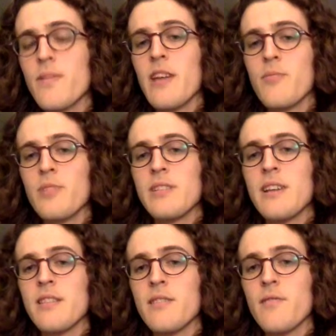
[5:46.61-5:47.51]
they're
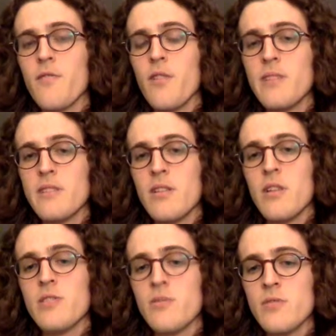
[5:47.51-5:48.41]
protected from these
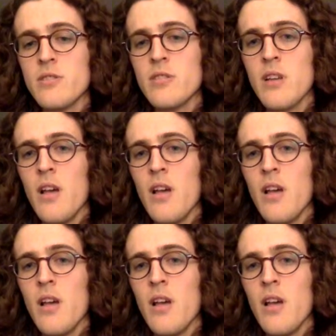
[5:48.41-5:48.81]
lawsuits.